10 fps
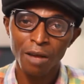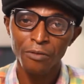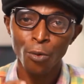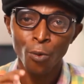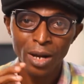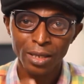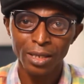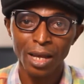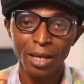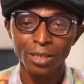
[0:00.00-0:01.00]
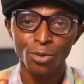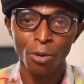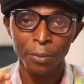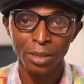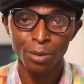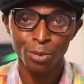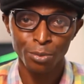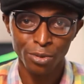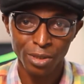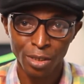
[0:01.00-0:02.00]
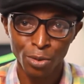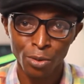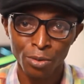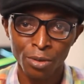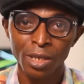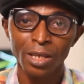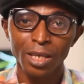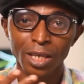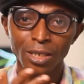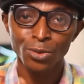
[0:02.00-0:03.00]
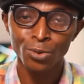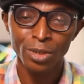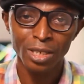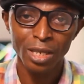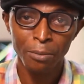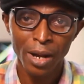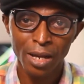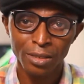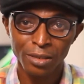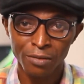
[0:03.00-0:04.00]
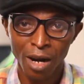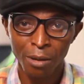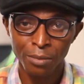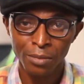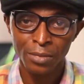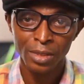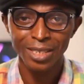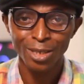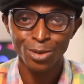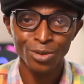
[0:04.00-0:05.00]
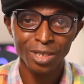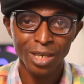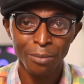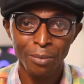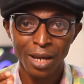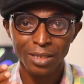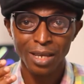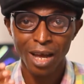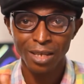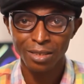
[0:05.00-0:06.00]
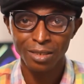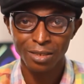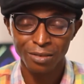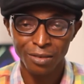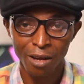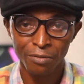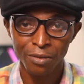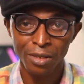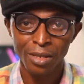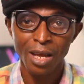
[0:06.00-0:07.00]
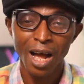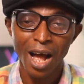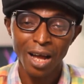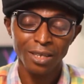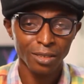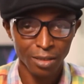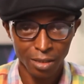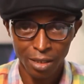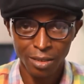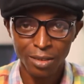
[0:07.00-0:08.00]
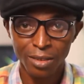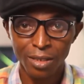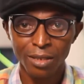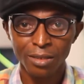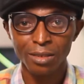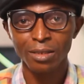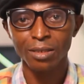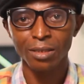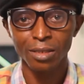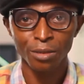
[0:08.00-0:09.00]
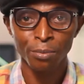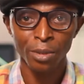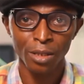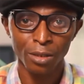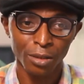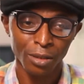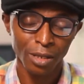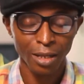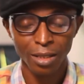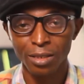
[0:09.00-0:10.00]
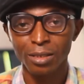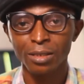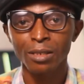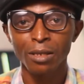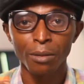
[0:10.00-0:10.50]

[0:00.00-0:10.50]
have a 1 GHz compatible processor, a 2 GB RAM, a 2 GB hard disk drive, and a decent display, at least